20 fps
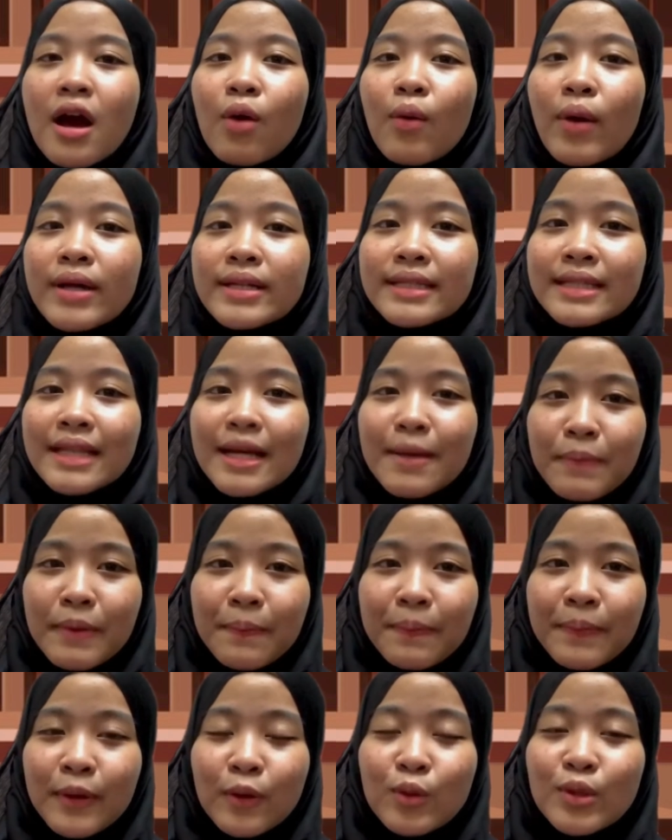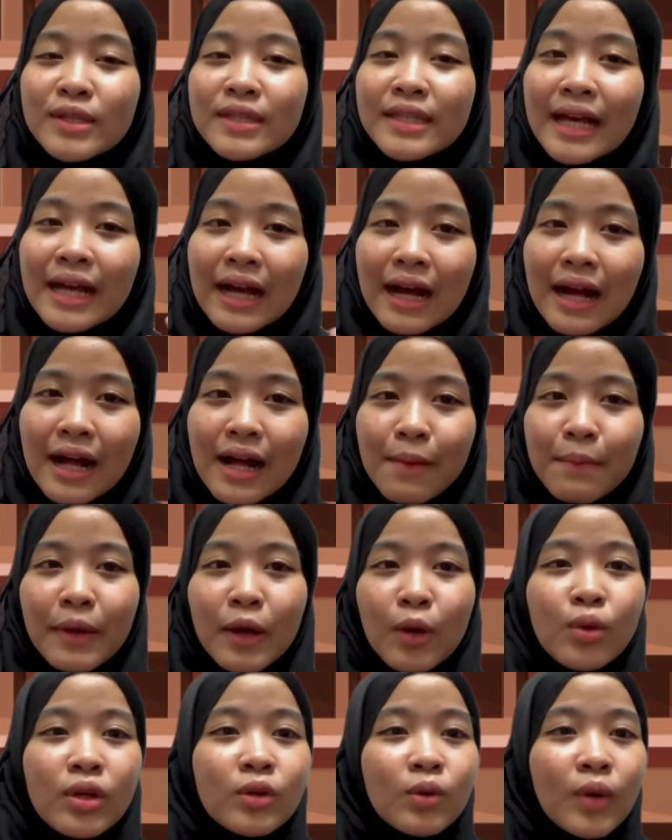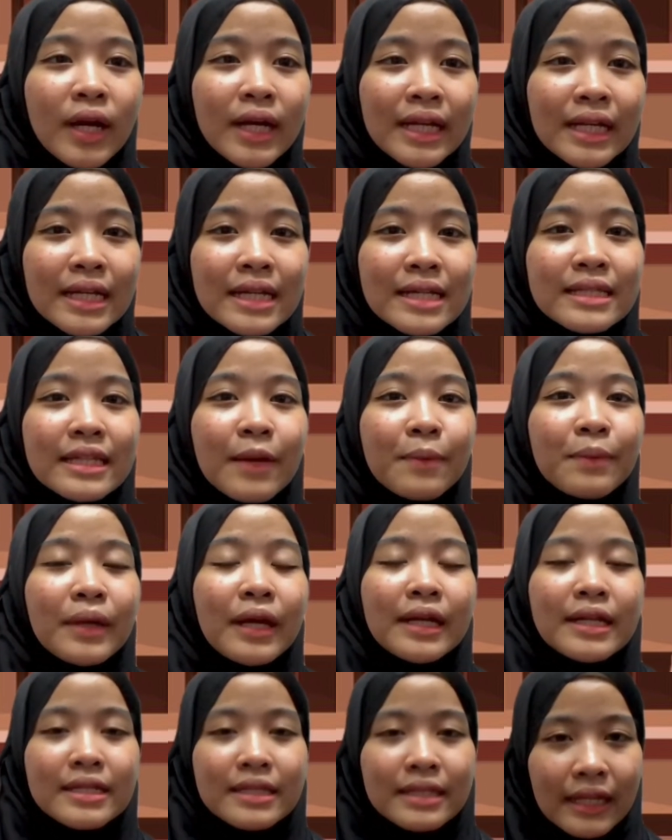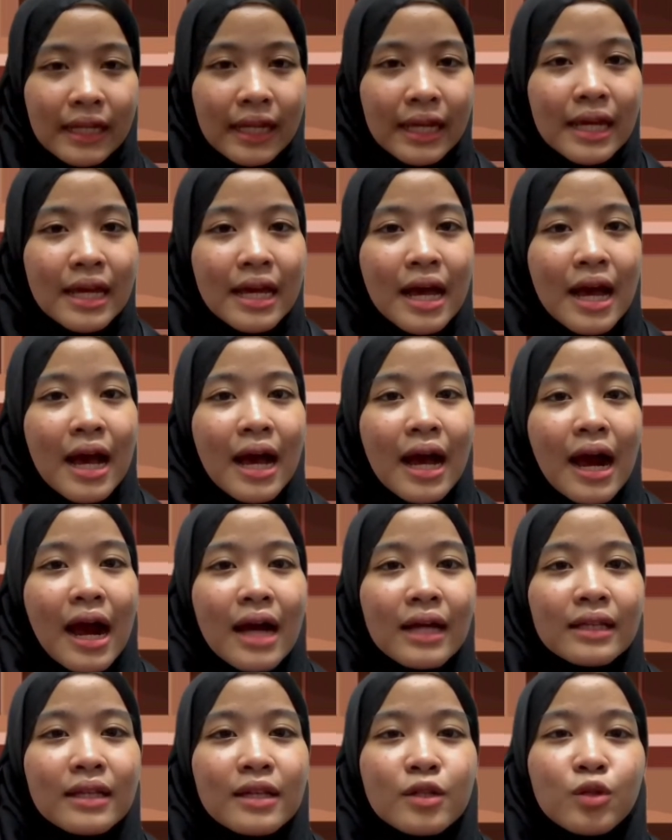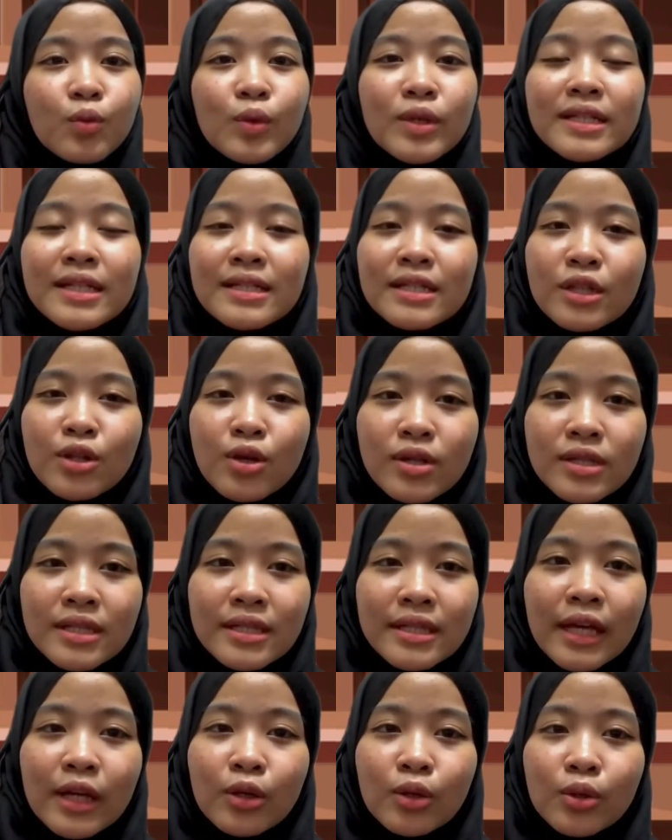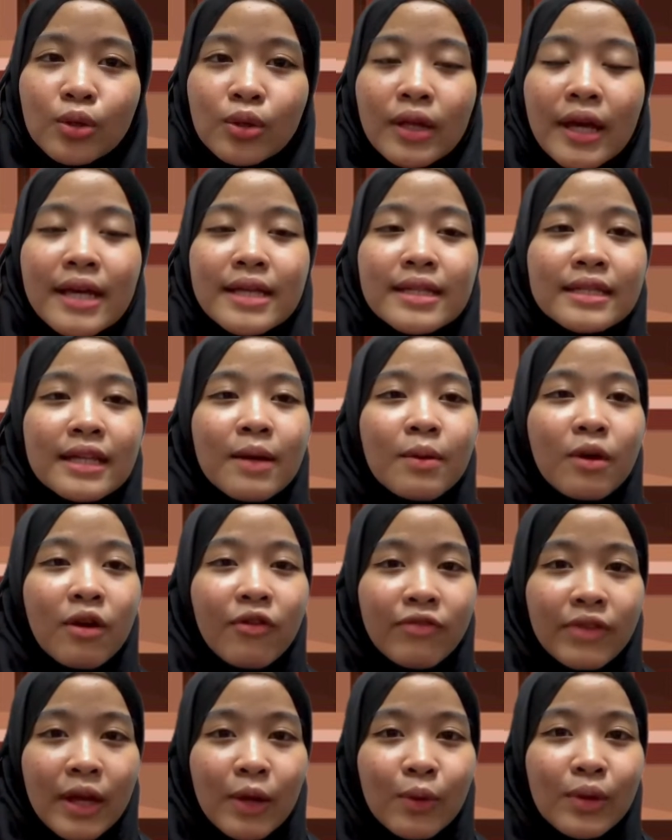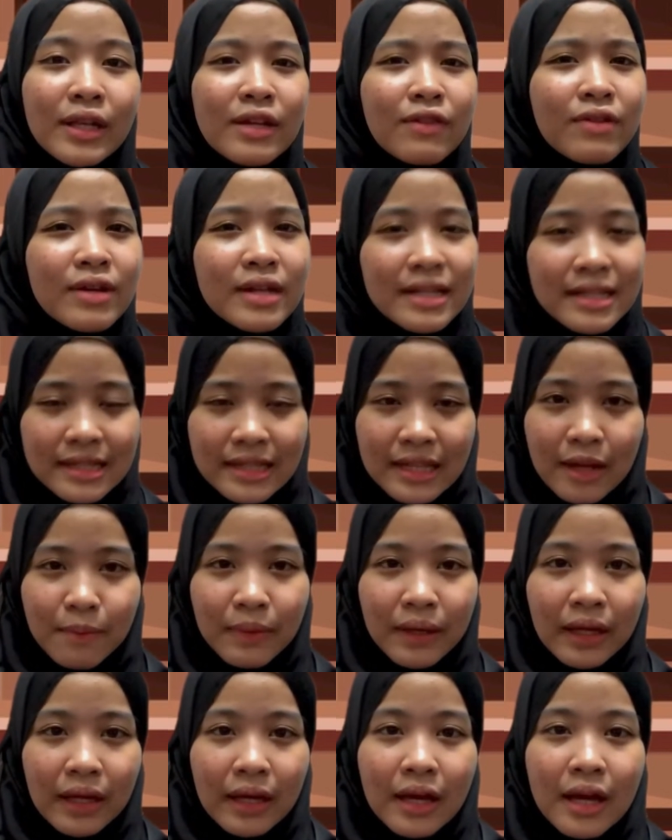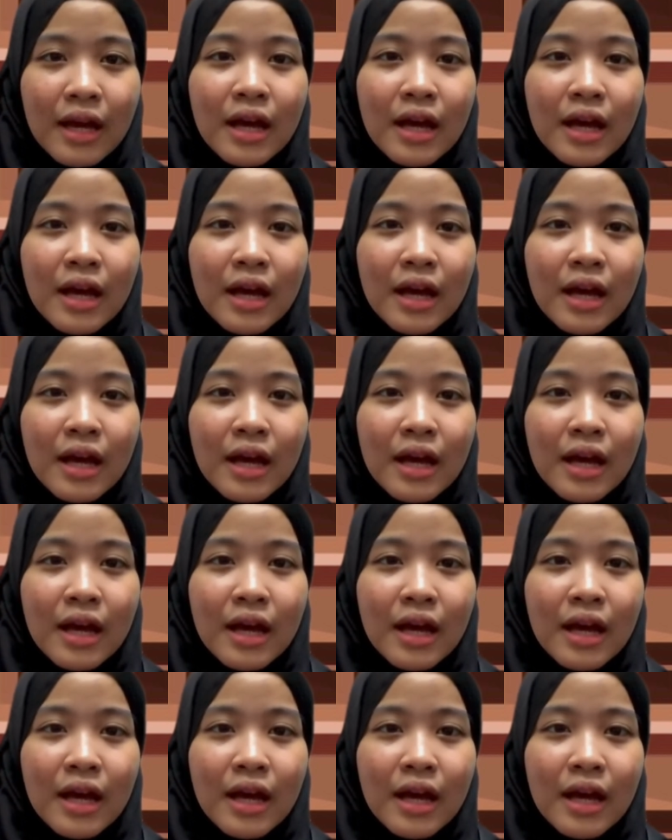While some people will stay calm and will quietly accept their destiny, others will just not stay cool and some of them will even insult me.